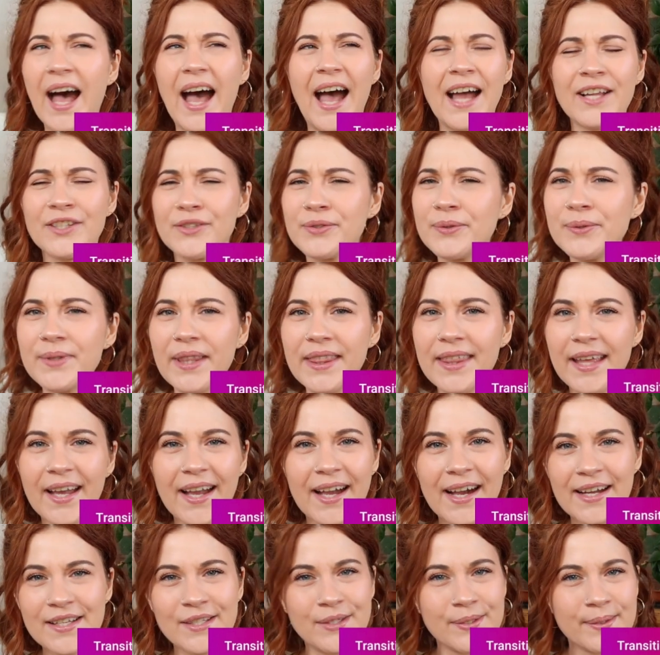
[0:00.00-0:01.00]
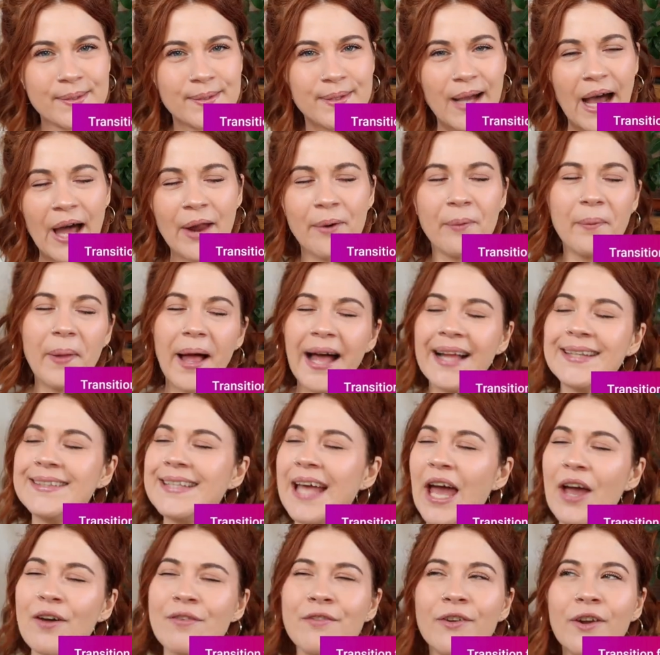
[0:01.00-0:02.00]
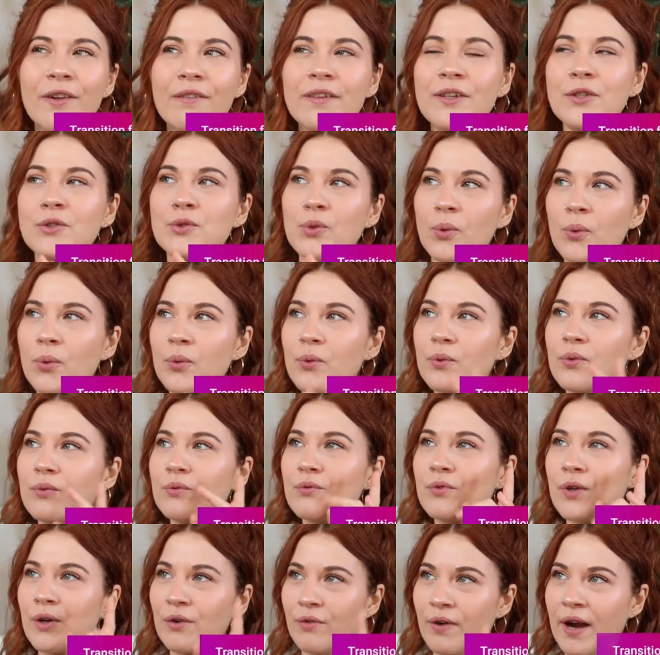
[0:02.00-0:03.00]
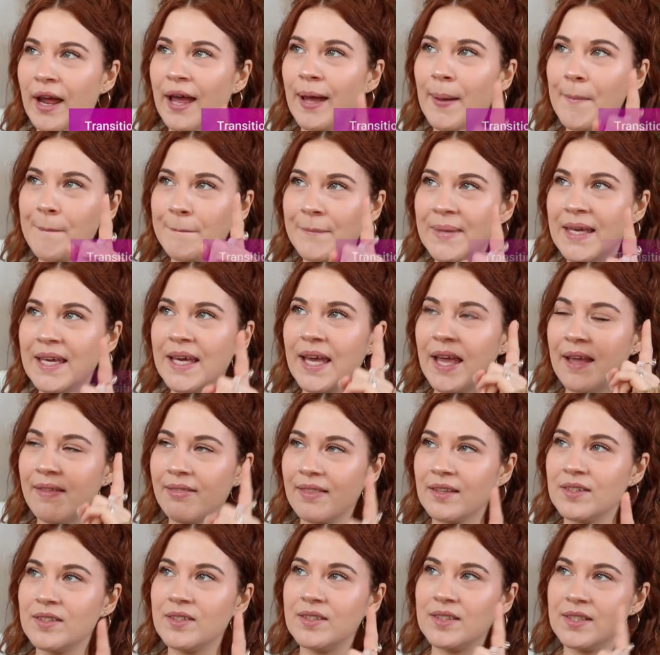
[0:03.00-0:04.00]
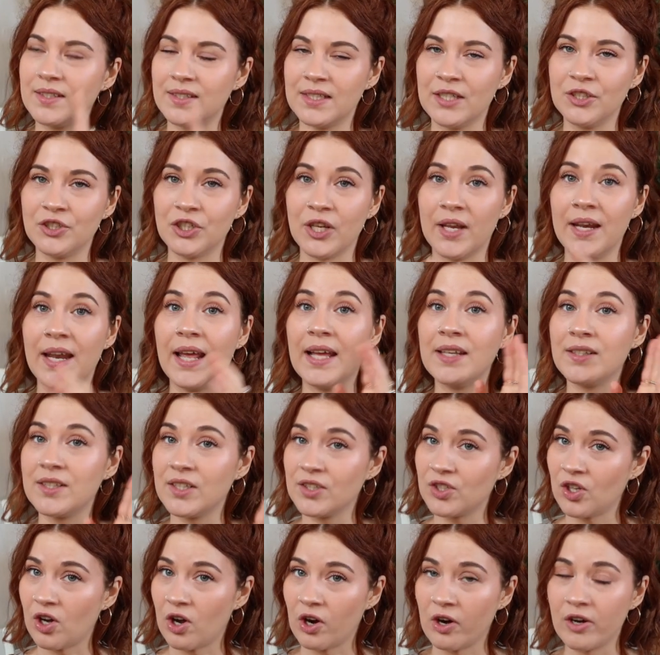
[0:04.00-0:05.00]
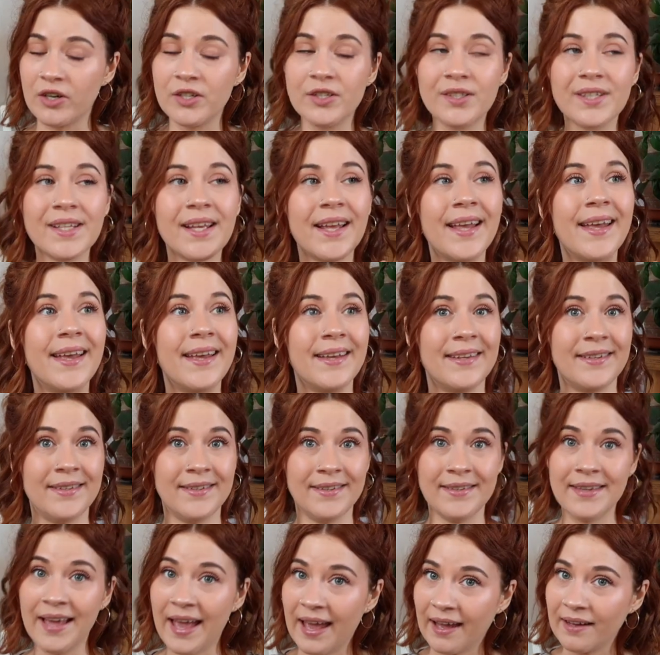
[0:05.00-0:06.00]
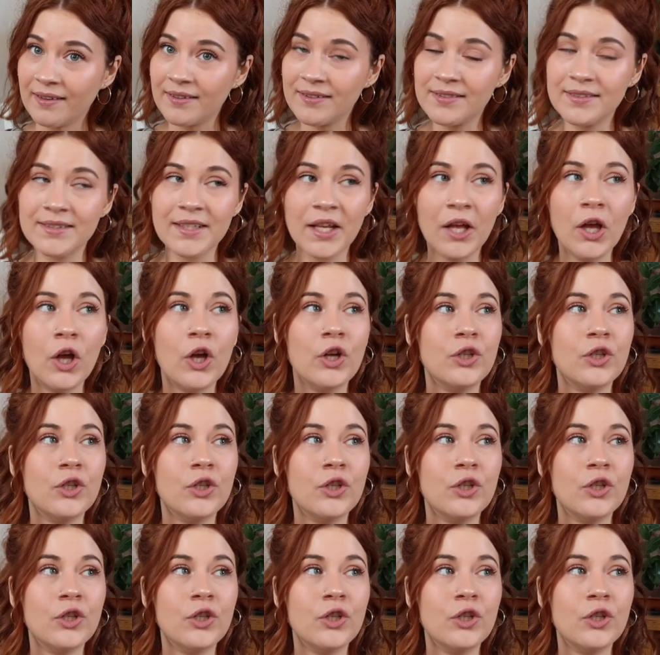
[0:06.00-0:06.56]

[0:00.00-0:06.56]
I don't think I do. I don't. I definitely don't regret making this decision. Is it hard? Yes.